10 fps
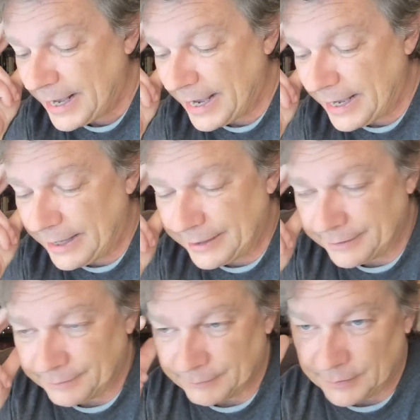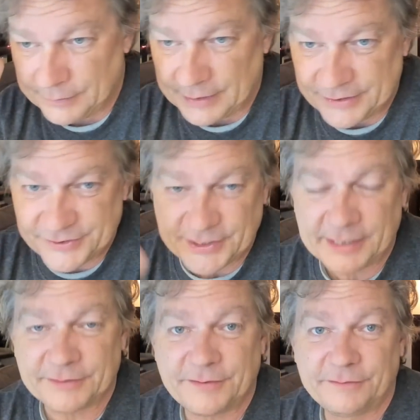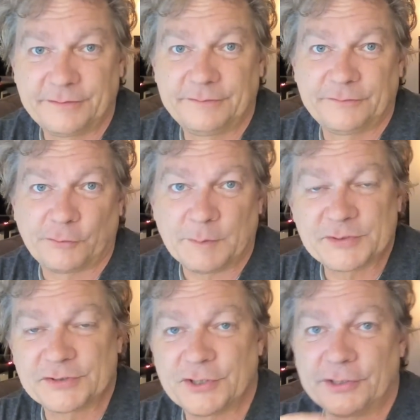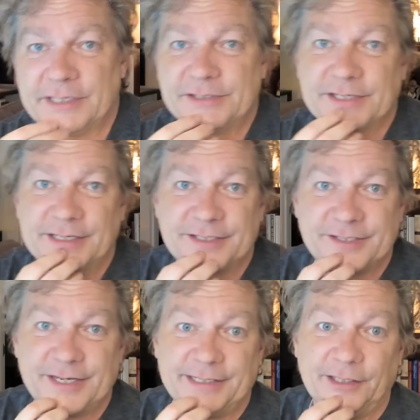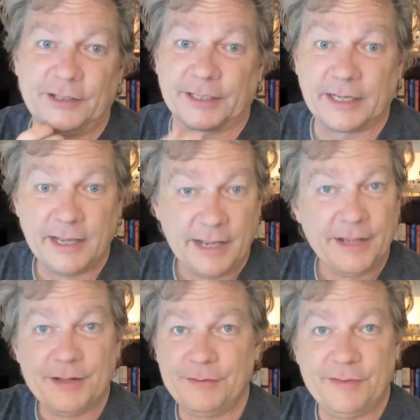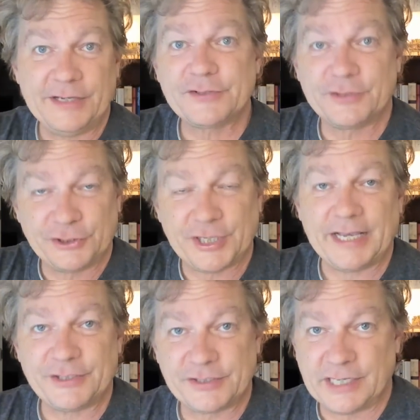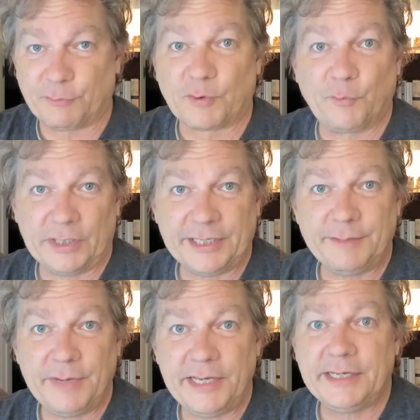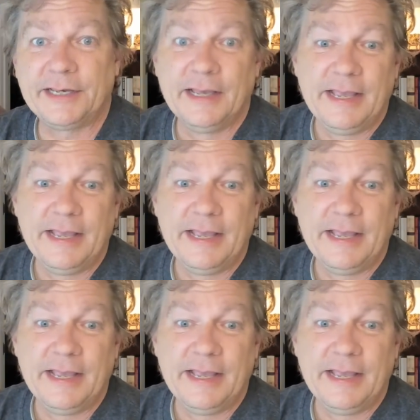And they sent it to Trump's attorneys and said, look, these are the changes that we're willing to make.